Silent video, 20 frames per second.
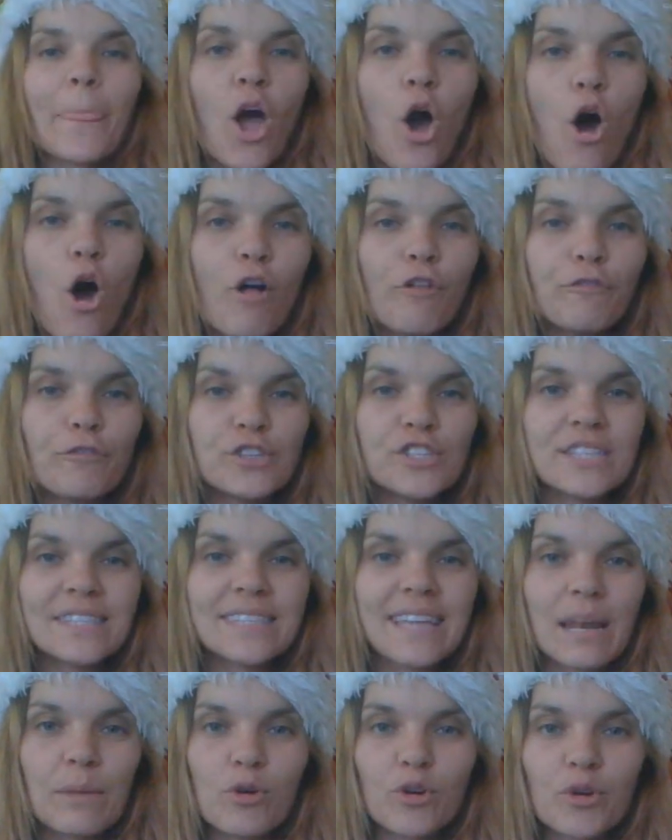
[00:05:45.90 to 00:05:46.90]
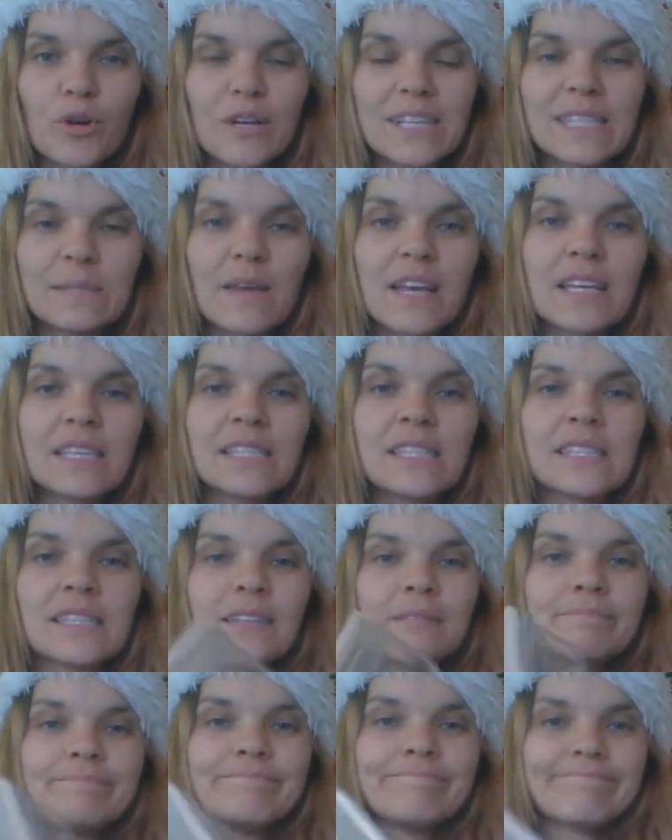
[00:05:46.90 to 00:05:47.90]
whole food sustainable Christmas,
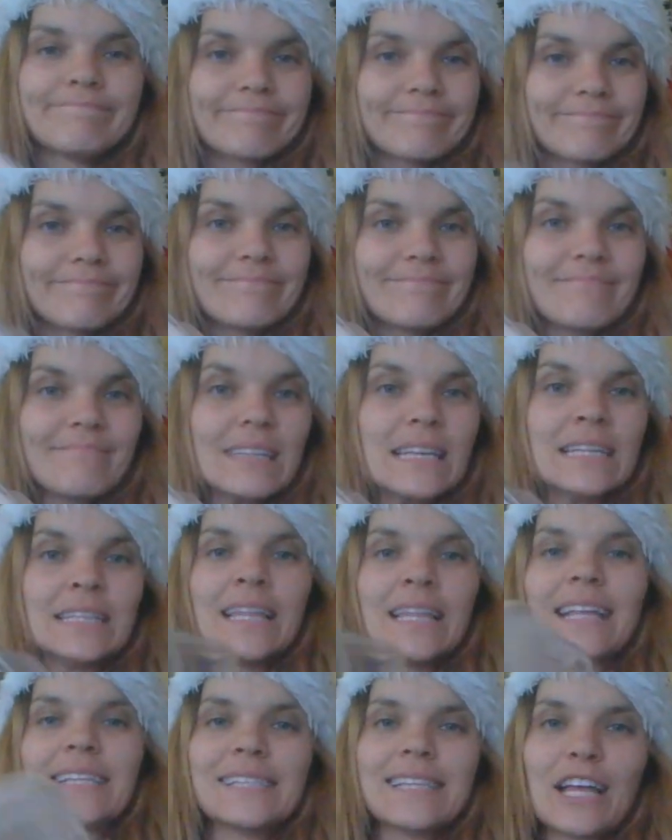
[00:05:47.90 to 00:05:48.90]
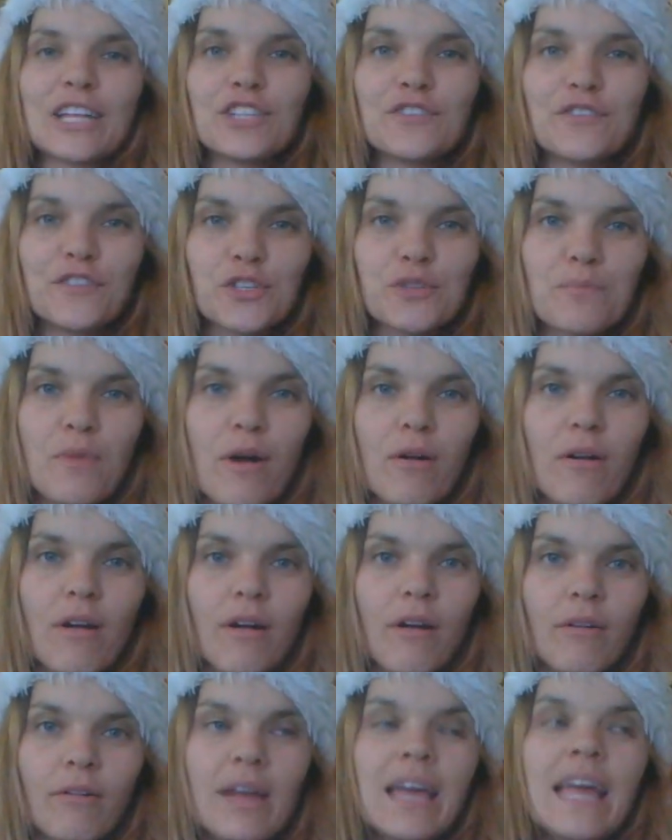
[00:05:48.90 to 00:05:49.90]
that's lunch for
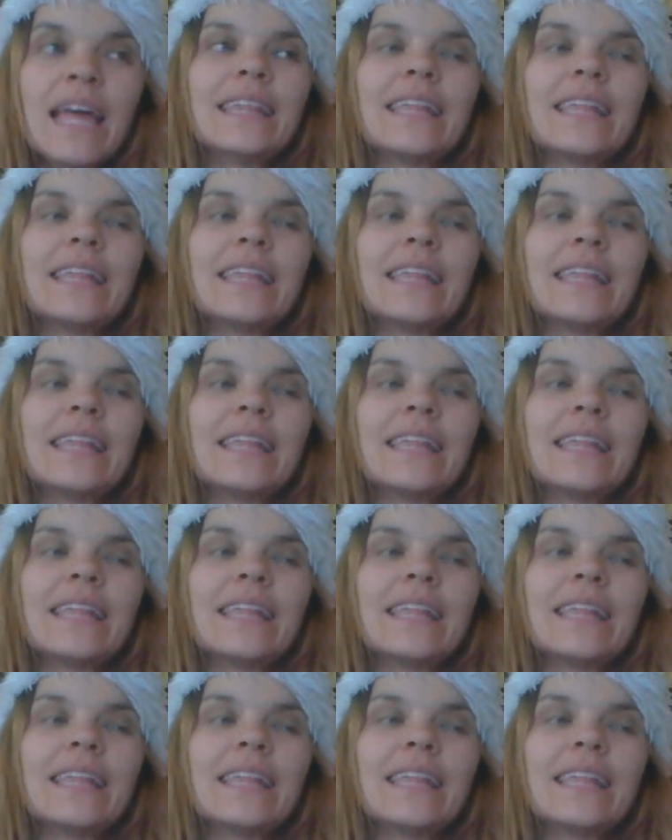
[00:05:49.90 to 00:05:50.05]
tomorrow.